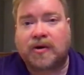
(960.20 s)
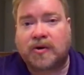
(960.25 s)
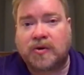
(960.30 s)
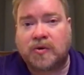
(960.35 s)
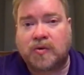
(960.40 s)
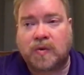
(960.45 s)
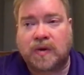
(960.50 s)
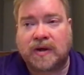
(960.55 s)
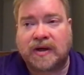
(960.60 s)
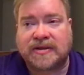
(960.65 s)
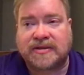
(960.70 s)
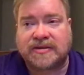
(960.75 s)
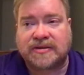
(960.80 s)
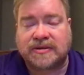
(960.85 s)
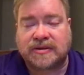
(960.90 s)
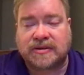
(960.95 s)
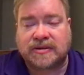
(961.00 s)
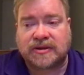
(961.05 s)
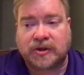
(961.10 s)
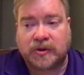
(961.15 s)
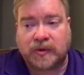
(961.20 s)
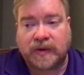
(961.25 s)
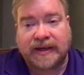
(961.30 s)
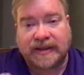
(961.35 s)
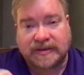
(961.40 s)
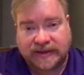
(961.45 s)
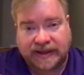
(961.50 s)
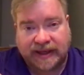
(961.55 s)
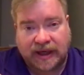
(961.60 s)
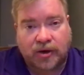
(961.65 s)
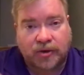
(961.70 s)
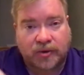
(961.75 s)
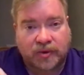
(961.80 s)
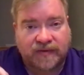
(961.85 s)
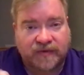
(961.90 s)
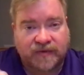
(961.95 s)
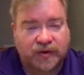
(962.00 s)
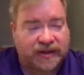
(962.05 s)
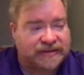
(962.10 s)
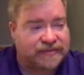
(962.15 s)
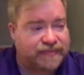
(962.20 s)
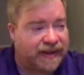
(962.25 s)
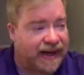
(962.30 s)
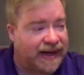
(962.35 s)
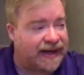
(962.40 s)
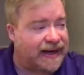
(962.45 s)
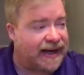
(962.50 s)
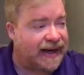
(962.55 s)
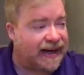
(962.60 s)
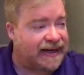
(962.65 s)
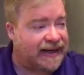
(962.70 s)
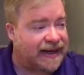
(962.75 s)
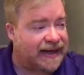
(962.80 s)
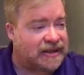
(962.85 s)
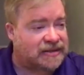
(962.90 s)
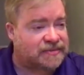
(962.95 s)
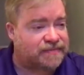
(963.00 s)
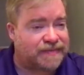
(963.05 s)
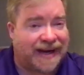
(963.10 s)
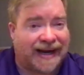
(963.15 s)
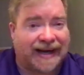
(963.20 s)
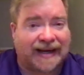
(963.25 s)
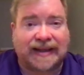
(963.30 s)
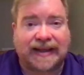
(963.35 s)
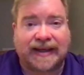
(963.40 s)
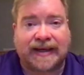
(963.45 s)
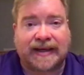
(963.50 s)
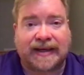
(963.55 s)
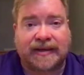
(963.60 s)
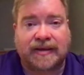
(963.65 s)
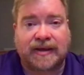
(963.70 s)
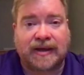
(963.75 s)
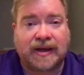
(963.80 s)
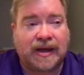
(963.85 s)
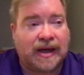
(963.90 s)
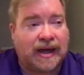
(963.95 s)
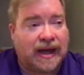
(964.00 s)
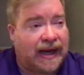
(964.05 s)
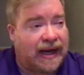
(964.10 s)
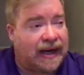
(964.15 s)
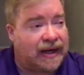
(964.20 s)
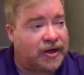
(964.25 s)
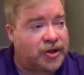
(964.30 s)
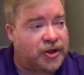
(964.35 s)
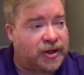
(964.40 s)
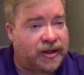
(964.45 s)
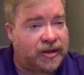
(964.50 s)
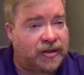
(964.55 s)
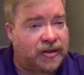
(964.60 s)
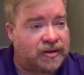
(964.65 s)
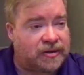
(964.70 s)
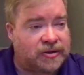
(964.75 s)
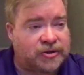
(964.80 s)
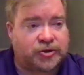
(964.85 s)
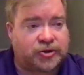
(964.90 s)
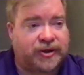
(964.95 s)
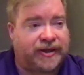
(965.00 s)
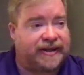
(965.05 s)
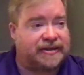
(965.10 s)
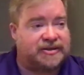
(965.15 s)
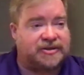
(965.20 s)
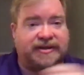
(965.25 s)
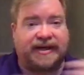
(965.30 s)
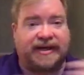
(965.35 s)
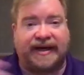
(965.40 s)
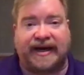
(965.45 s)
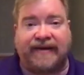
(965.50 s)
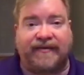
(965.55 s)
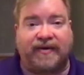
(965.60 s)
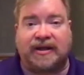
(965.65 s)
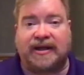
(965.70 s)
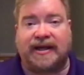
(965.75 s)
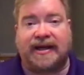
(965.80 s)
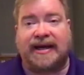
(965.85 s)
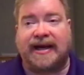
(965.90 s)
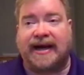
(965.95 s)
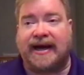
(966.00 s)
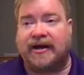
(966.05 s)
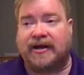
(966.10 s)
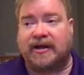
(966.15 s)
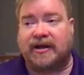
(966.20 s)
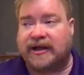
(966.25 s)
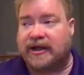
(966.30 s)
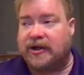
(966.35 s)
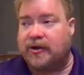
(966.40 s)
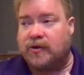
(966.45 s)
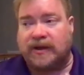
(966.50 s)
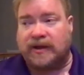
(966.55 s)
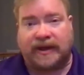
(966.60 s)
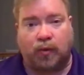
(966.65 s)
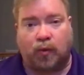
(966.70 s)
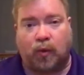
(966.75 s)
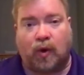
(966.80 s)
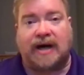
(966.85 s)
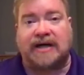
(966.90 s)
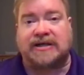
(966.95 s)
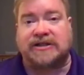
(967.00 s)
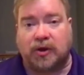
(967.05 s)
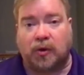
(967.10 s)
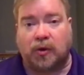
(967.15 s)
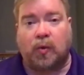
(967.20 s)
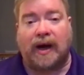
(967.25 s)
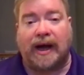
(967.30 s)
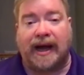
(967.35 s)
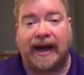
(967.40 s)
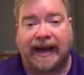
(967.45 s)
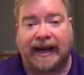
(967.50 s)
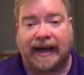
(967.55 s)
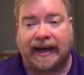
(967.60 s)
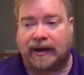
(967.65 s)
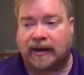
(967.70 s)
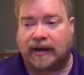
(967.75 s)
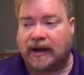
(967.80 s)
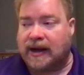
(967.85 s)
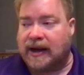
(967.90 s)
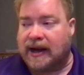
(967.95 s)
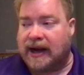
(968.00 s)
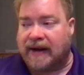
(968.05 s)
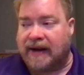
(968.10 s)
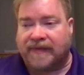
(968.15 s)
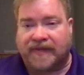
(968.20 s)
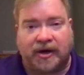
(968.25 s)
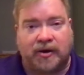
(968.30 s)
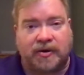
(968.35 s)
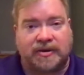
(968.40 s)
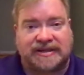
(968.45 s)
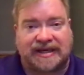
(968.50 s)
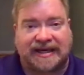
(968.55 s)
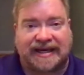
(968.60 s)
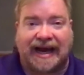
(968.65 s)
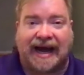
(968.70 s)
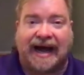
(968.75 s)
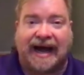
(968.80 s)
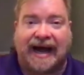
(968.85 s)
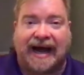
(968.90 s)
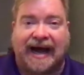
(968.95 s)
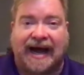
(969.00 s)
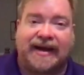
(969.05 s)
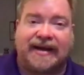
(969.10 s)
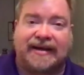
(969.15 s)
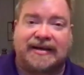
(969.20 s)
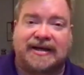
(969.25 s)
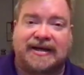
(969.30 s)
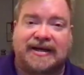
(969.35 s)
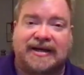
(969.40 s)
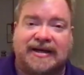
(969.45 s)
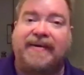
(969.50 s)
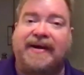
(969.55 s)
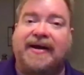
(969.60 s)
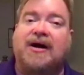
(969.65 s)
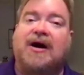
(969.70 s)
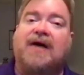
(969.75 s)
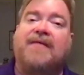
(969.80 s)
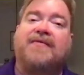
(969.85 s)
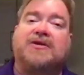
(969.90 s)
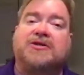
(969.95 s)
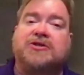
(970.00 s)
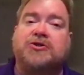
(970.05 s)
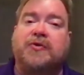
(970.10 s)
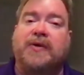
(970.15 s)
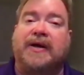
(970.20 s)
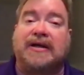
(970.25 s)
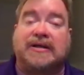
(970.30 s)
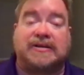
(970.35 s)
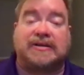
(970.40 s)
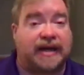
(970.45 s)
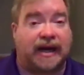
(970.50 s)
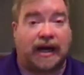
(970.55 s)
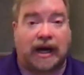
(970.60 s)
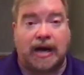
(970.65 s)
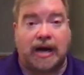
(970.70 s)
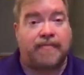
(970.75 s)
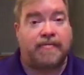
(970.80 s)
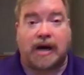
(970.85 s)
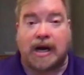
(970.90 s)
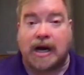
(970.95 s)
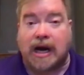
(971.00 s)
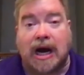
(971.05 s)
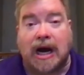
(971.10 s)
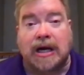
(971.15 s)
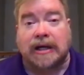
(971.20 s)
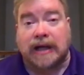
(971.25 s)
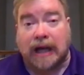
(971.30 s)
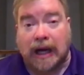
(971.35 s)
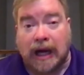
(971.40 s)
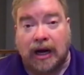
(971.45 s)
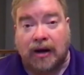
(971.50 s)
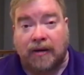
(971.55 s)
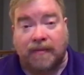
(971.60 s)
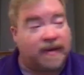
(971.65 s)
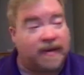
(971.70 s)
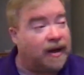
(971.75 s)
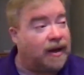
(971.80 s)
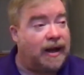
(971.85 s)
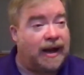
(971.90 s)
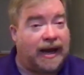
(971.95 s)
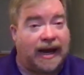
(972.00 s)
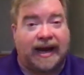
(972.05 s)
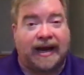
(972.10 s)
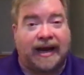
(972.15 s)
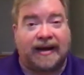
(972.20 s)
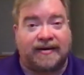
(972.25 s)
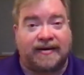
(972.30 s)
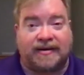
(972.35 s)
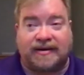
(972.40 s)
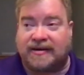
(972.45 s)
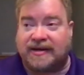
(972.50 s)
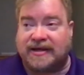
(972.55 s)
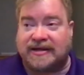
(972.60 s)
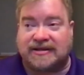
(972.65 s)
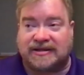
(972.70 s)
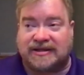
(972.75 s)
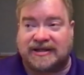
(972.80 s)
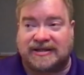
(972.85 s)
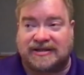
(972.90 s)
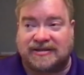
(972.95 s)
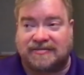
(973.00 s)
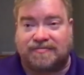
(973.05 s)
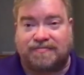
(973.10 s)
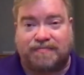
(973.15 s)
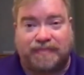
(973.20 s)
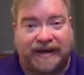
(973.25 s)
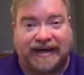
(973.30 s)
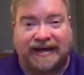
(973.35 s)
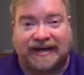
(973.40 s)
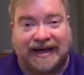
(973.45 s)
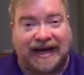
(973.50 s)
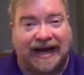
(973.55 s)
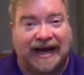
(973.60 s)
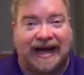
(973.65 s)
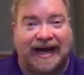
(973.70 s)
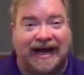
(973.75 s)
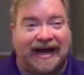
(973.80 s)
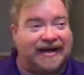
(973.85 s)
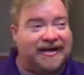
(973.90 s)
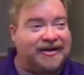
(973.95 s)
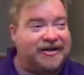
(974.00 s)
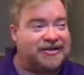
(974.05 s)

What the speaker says: who is the owner of G's Pancake House back then, and she had seen everything kind of literally washed away, and there was a guy that had come in off the street to say, "Hey man, how can I help?" And this big guy